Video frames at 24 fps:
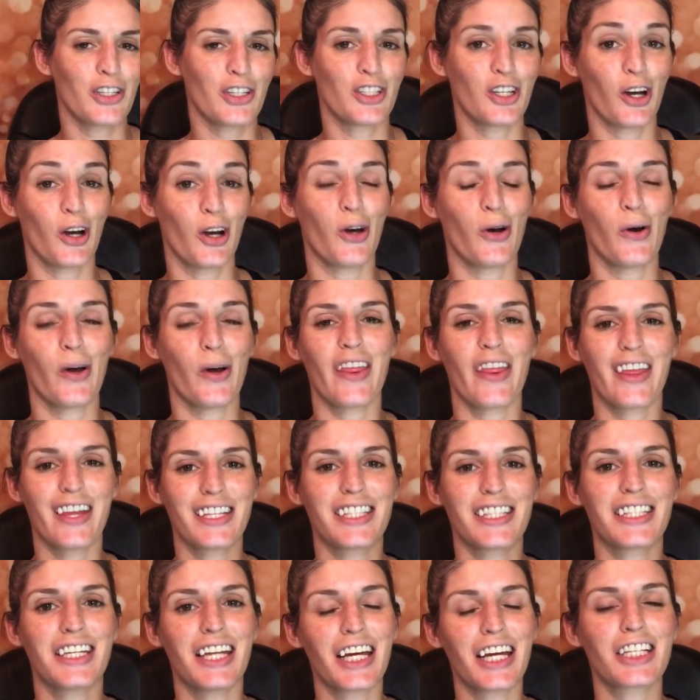So
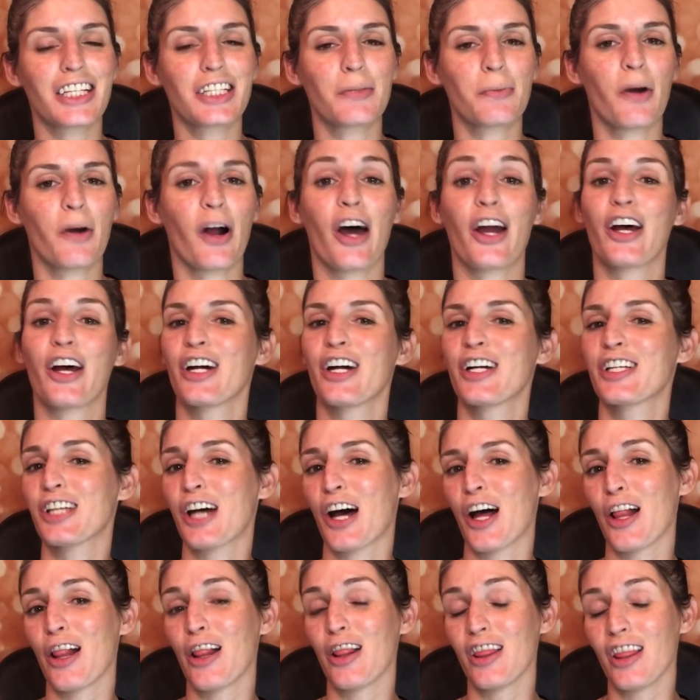this next product,
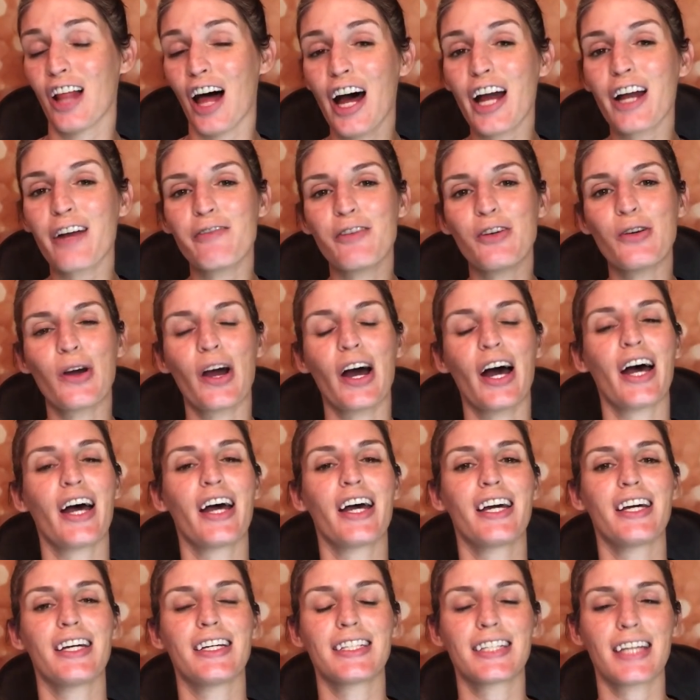a lot of you
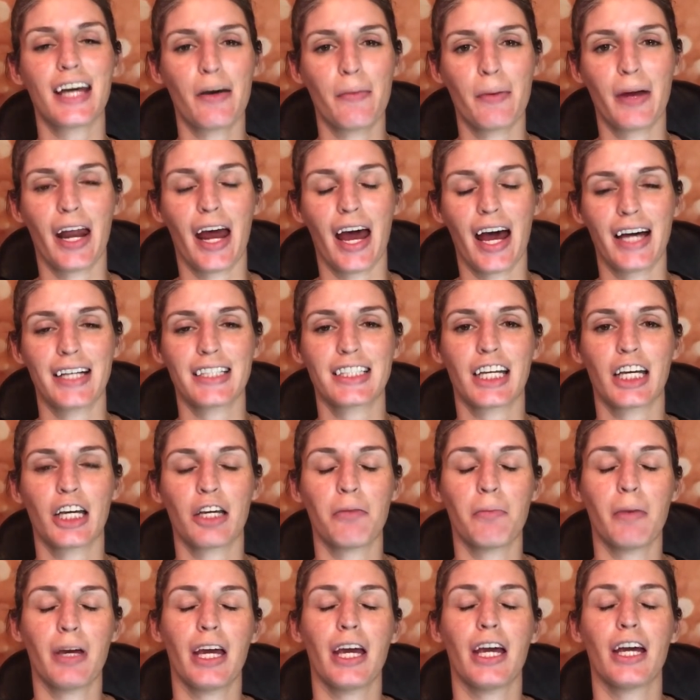guys have been
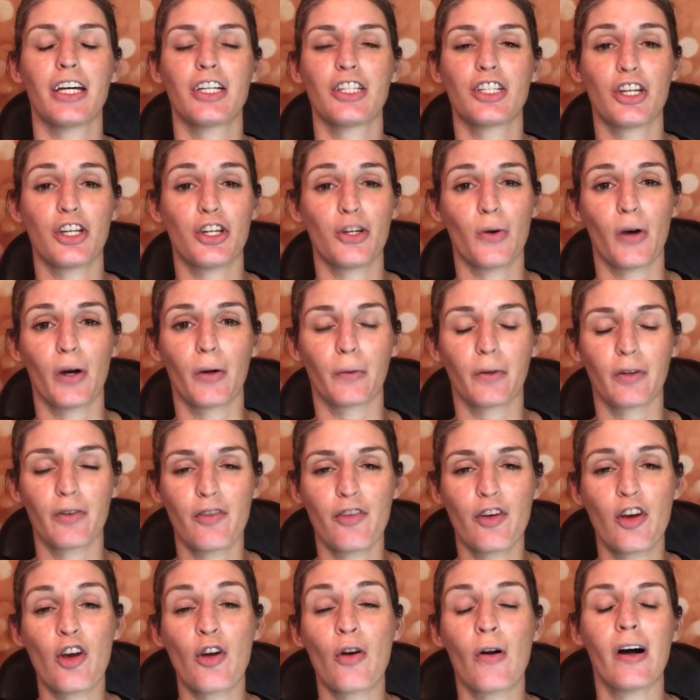asking me to do a
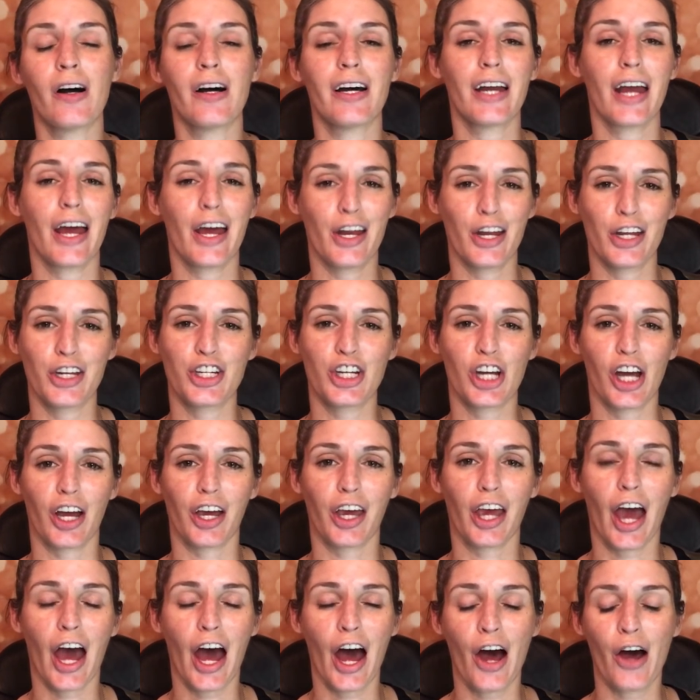review on and to
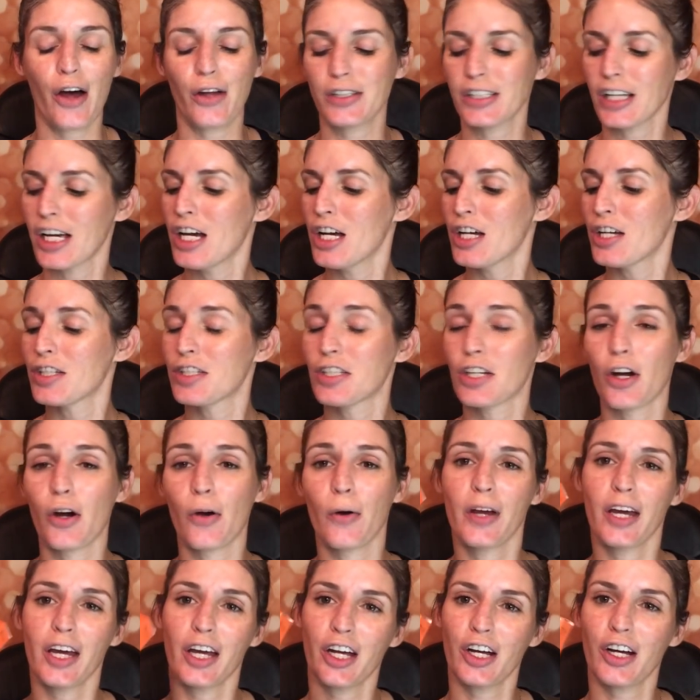check out.
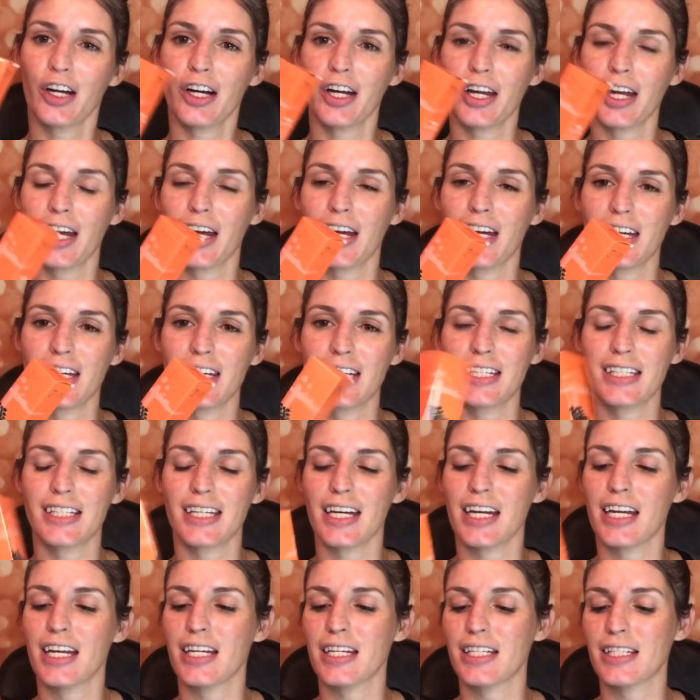So here it
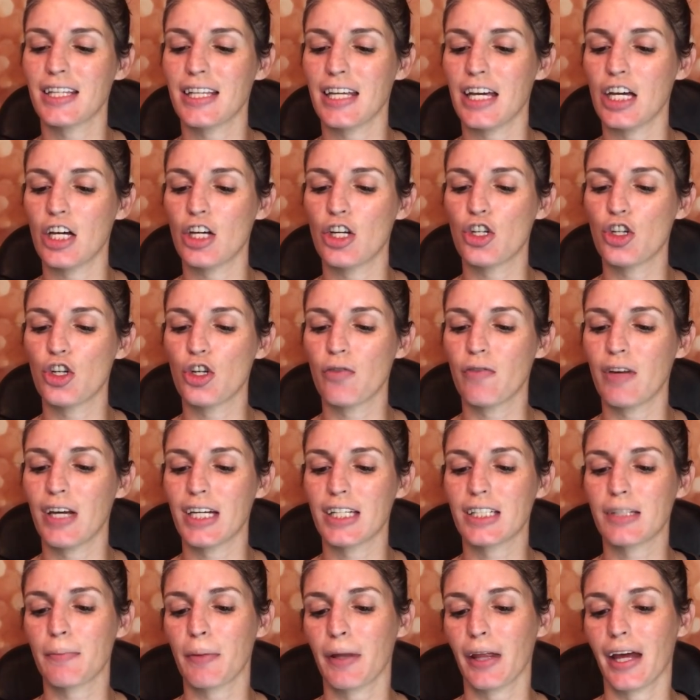is. It is the
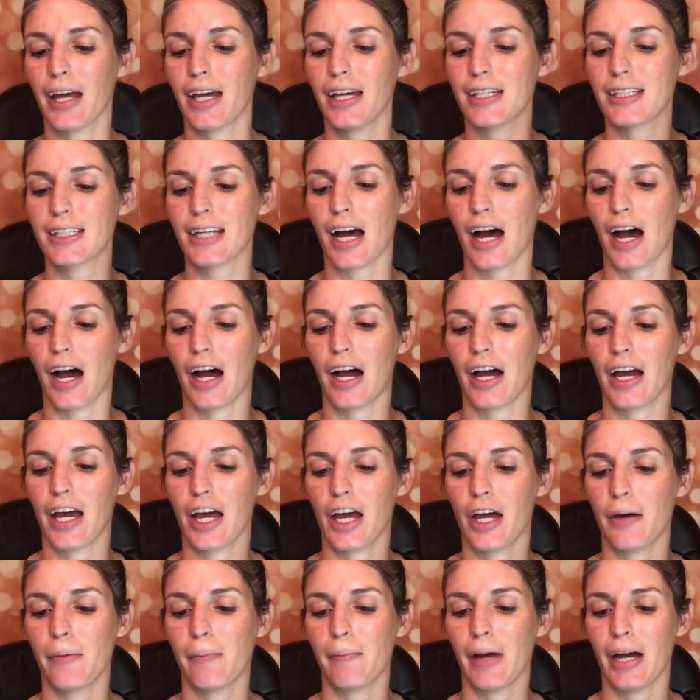Juvia's Place I
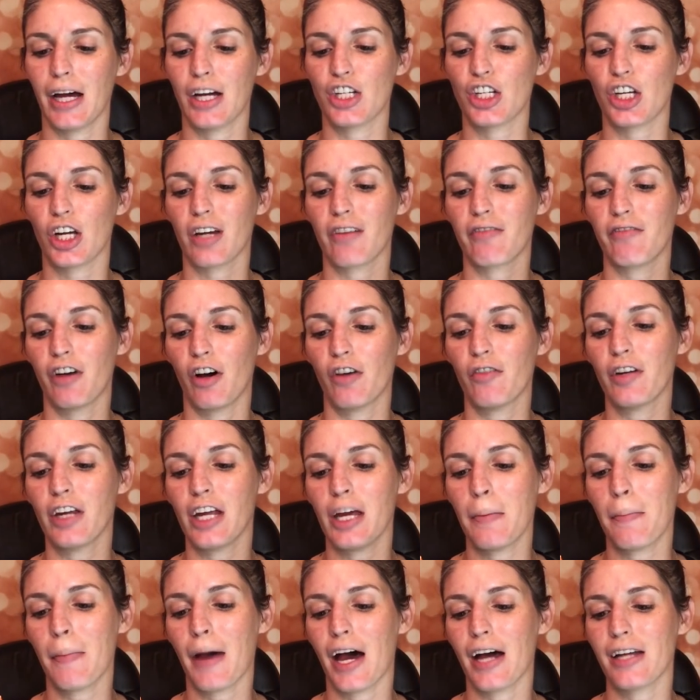Am Magic
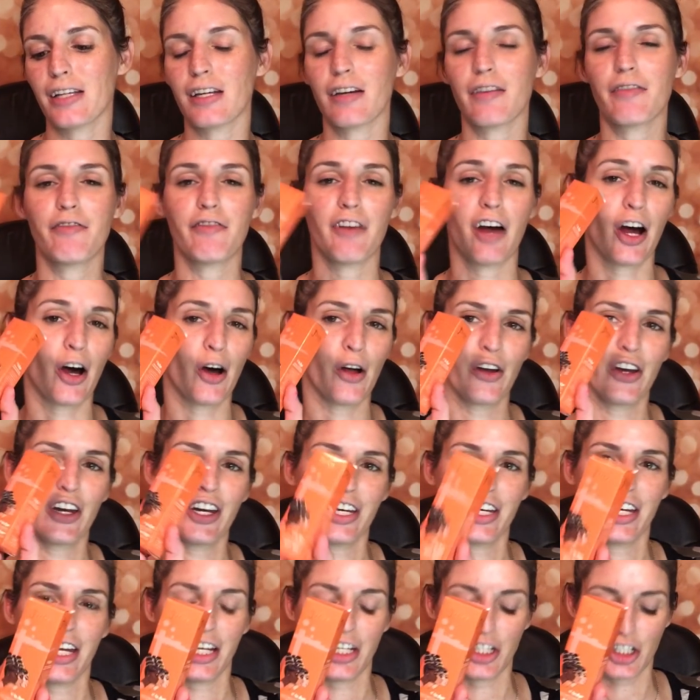Velvety Matte
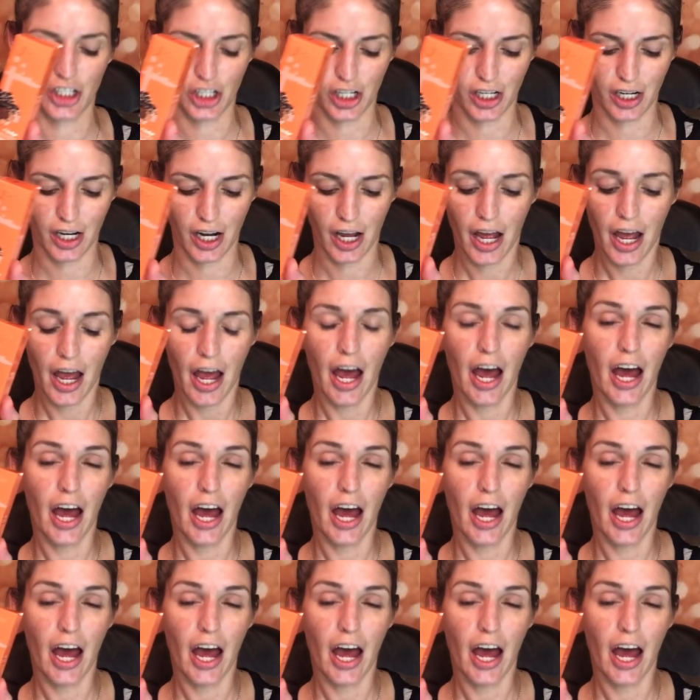Foundation.